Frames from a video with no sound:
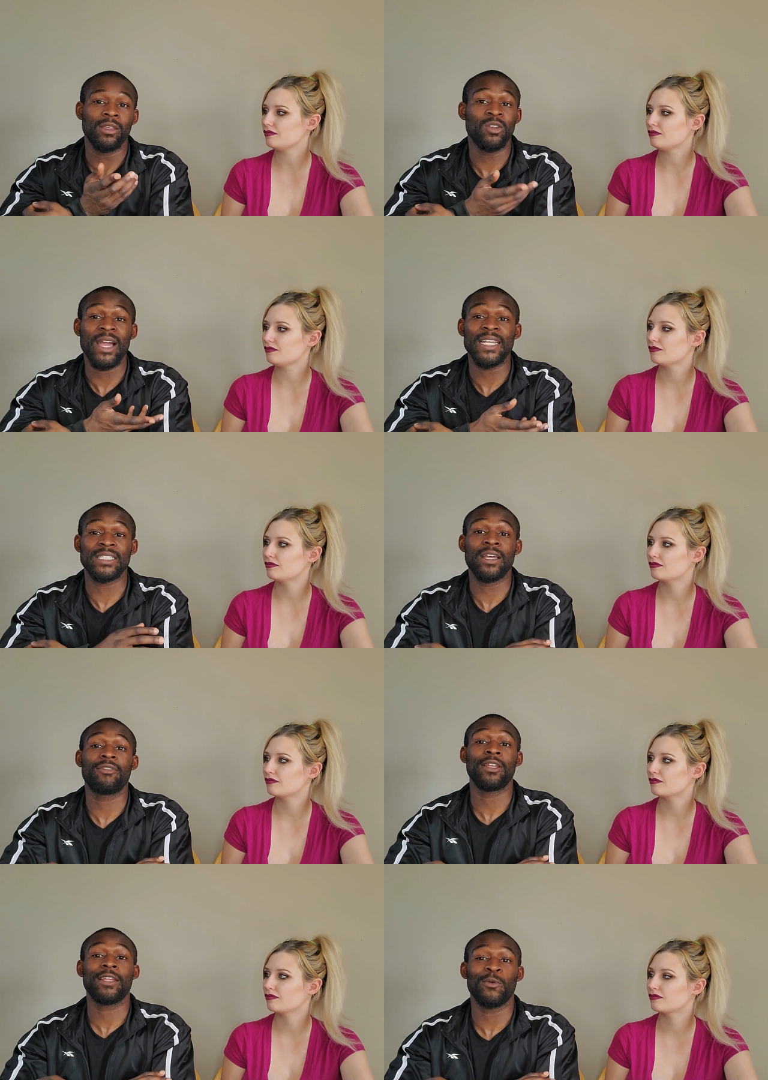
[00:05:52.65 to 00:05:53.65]
Speaker 1: you guys
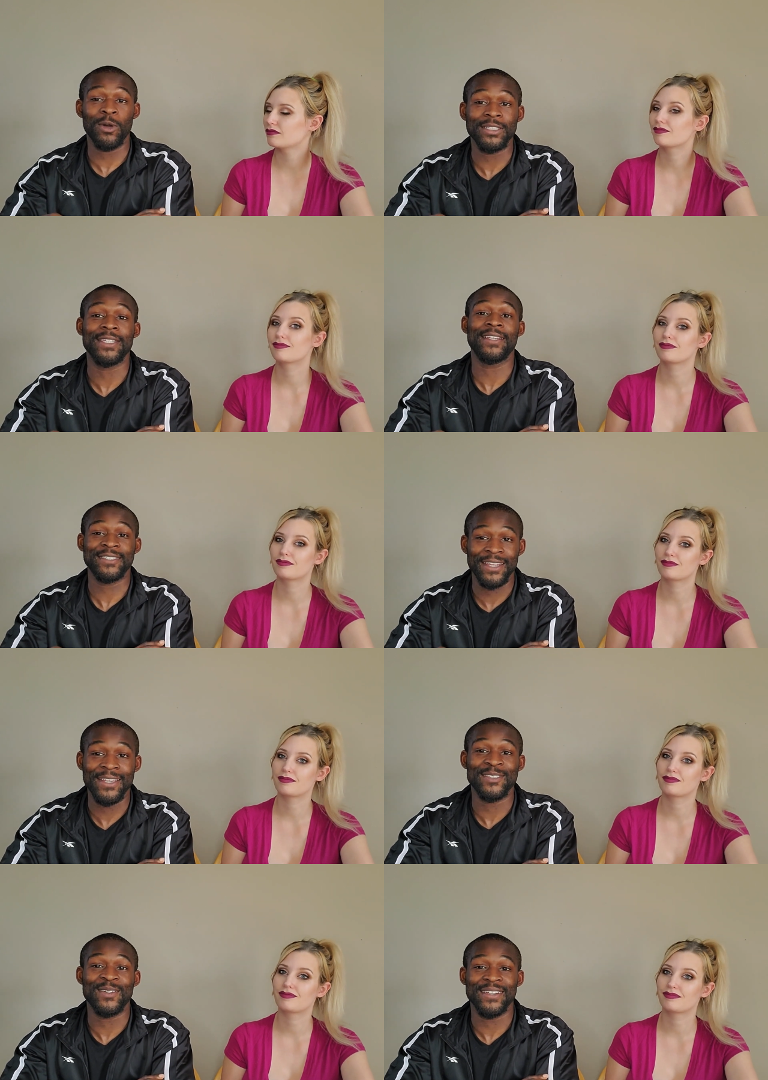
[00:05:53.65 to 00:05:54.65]
definitely want to get your
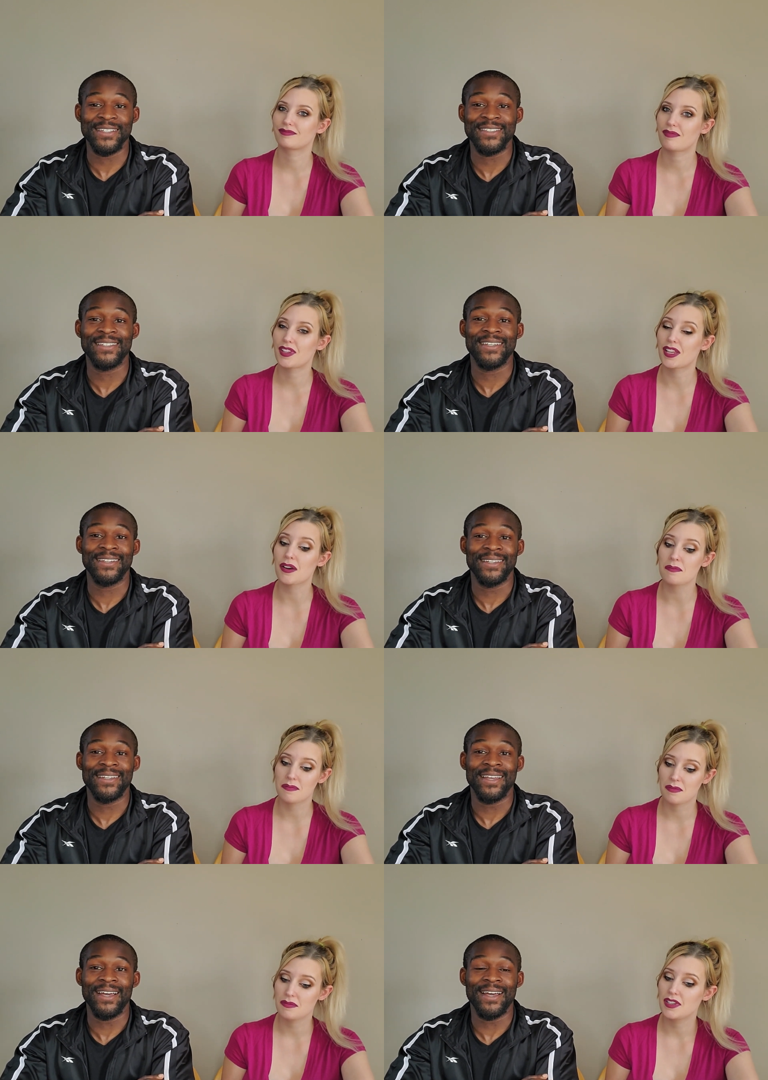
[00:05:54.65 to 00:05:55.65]
hands on it.
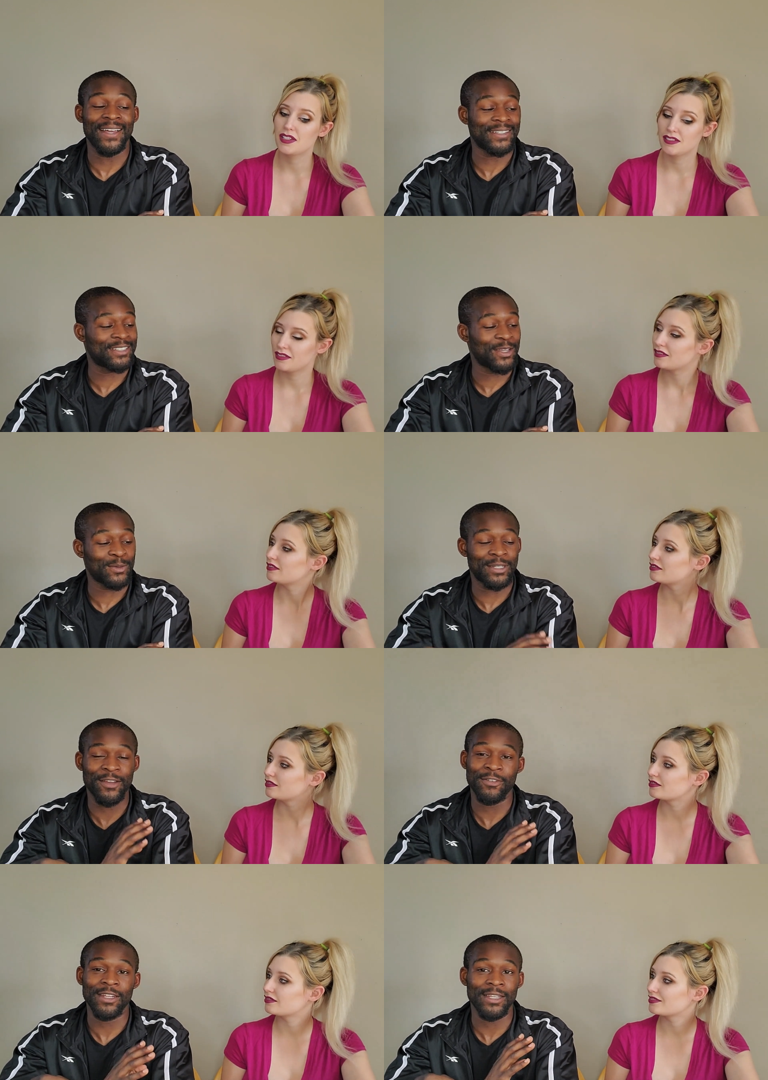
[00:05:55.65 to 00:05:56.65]
Yeah. Uh, so
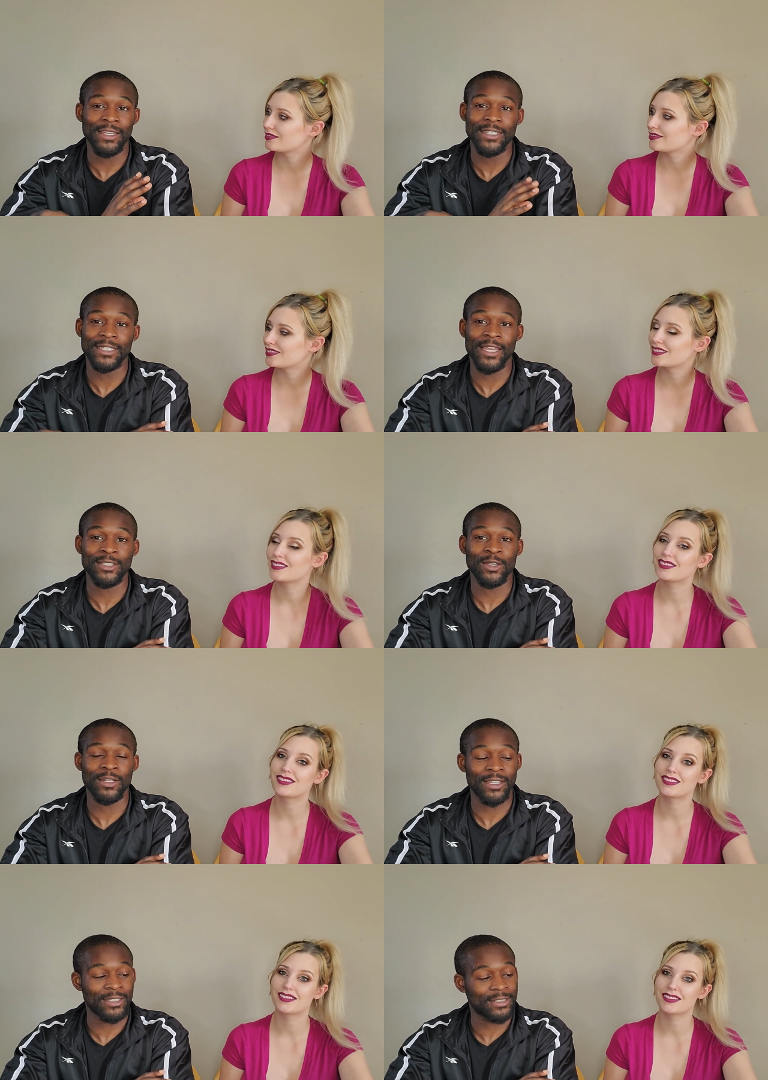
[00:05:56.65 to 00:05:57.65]
definitely get your hands on
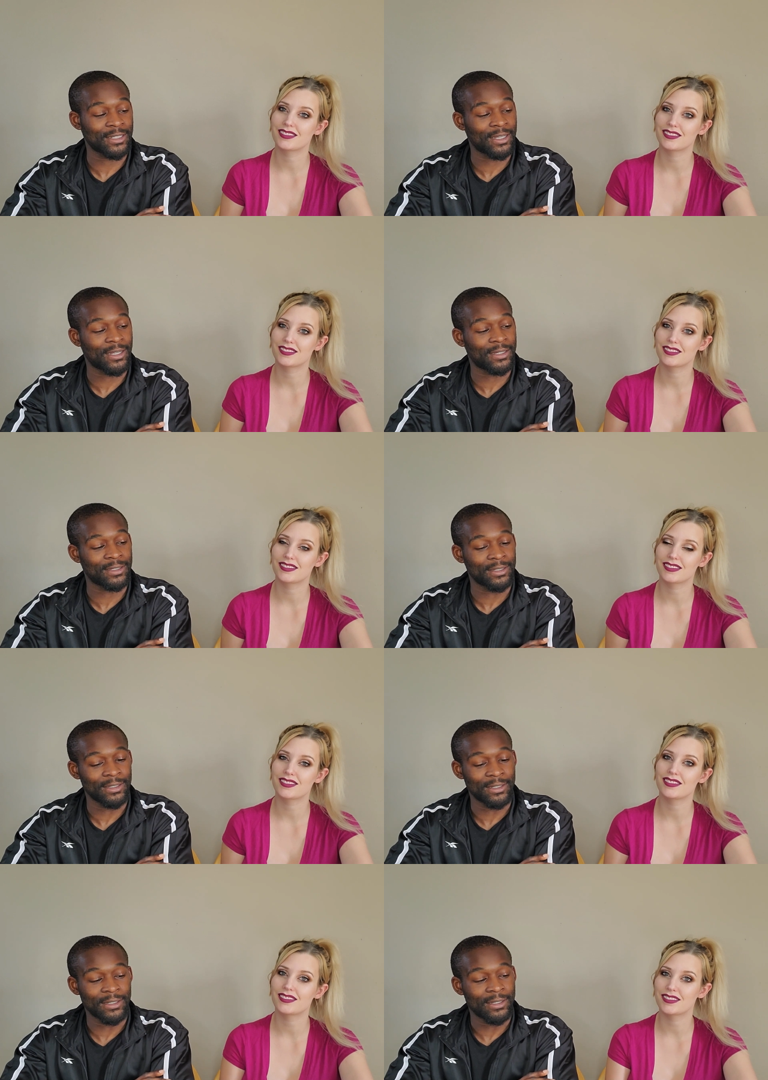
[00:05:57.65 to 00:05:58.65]
this.
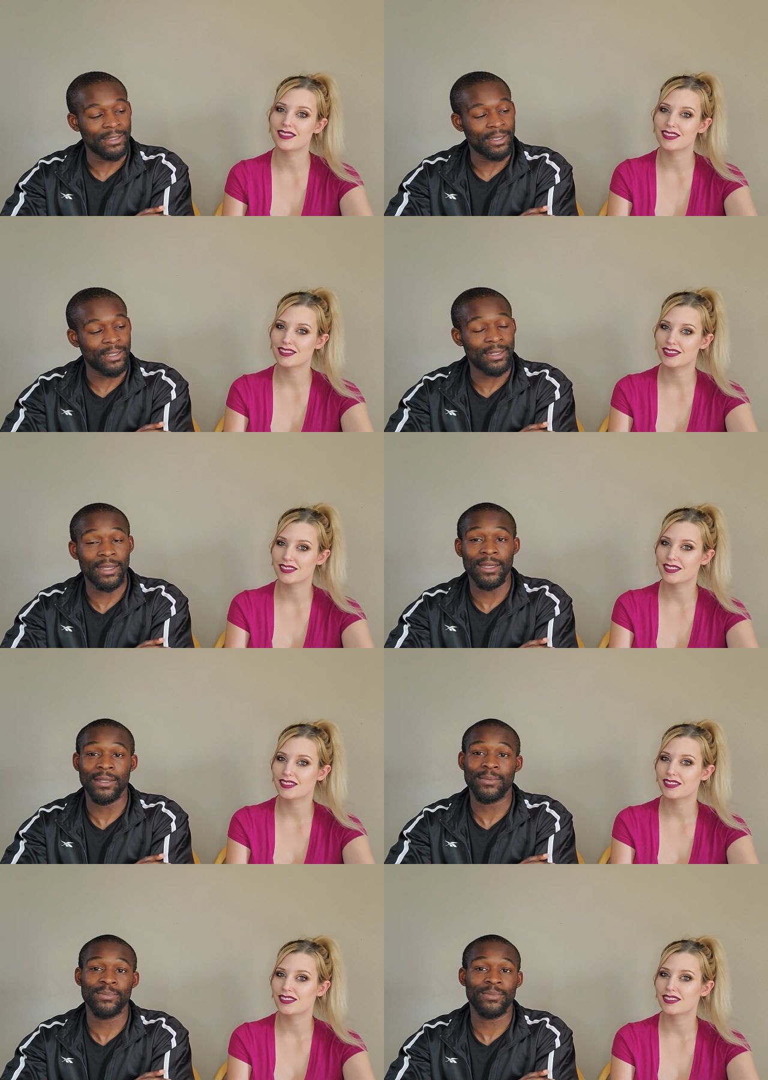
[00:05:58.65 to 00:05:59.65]
Uh, and uh,
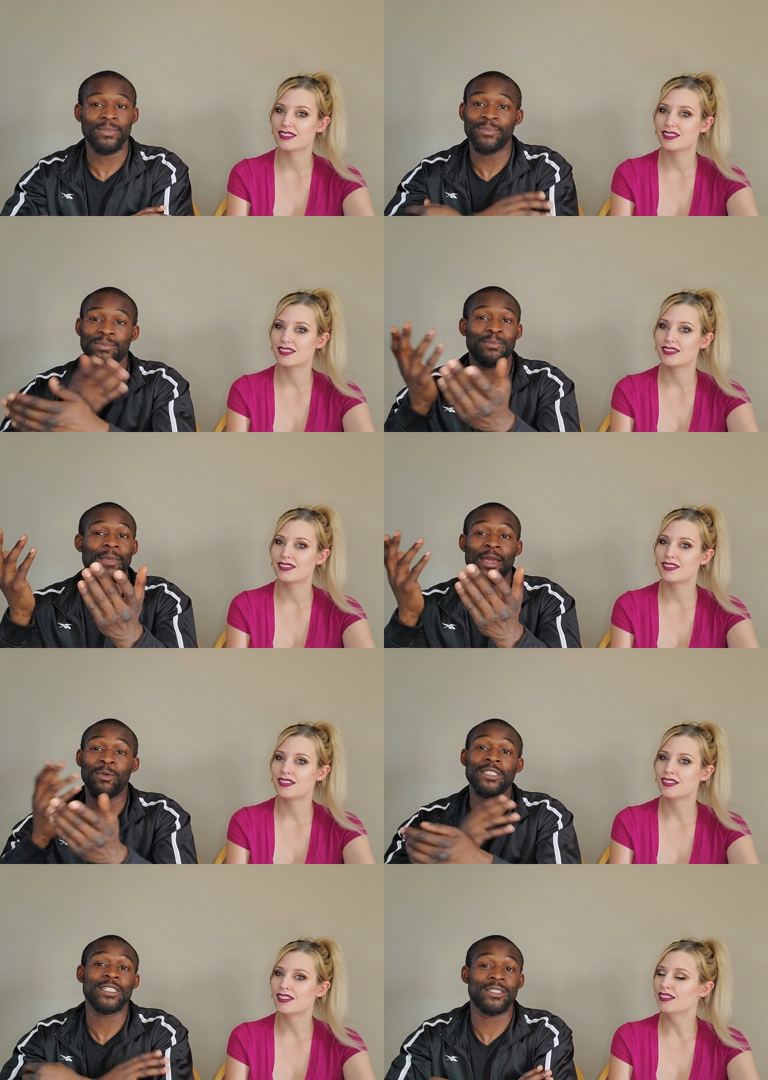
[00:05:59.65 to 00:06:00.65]
man, we
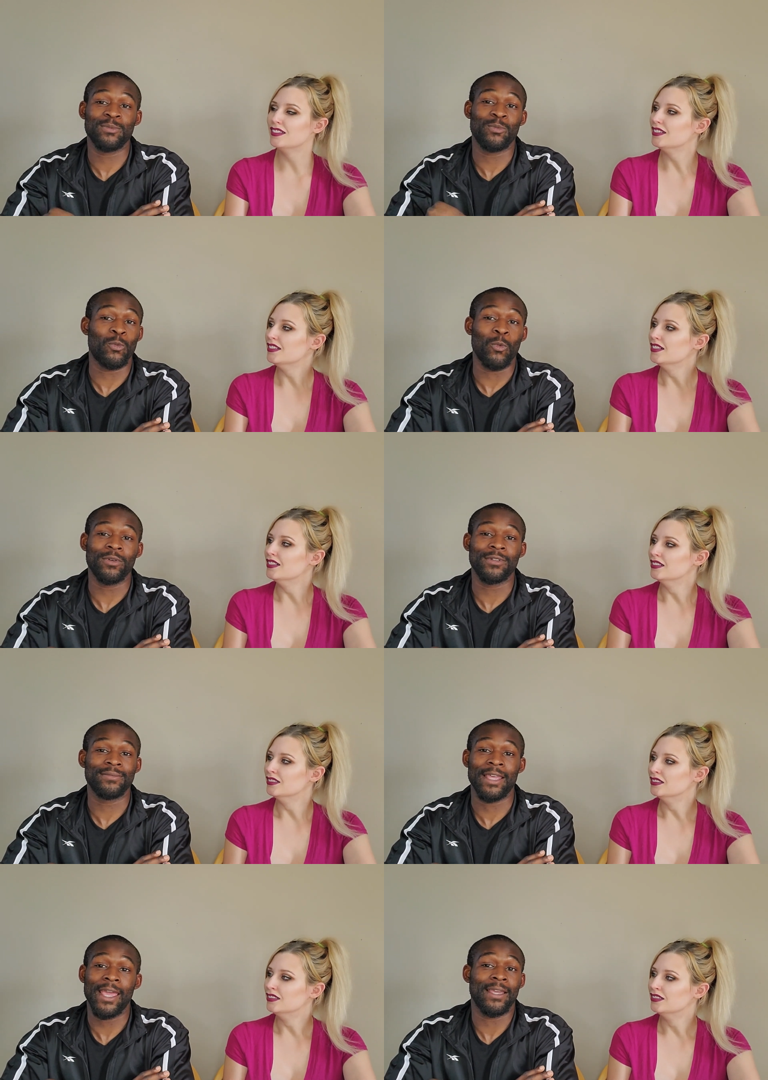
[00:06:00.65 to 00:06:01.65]
just,
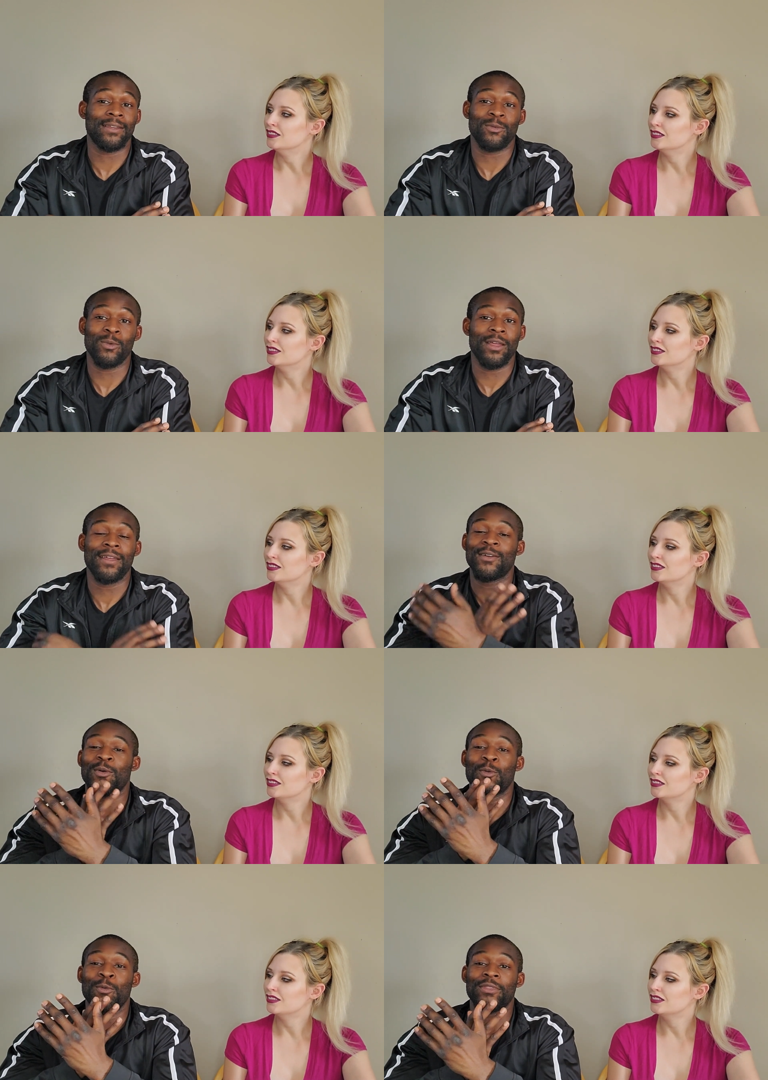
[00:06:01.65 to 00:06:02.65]
hey,
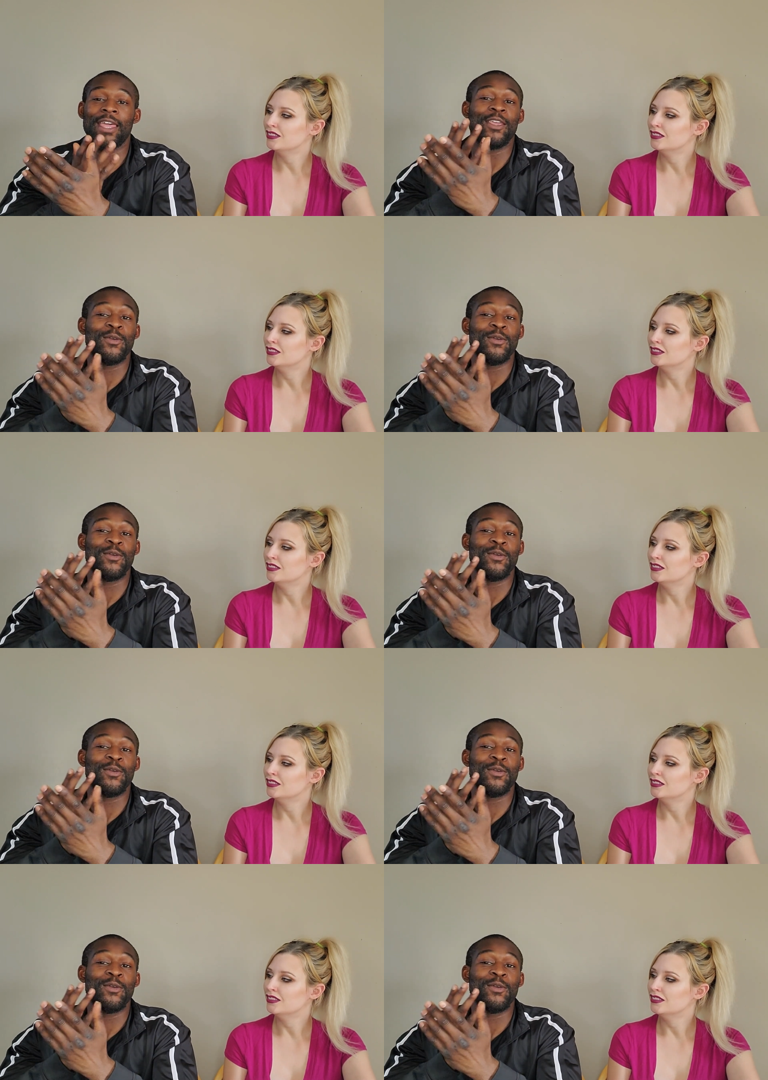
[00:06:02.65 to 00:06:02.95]
thank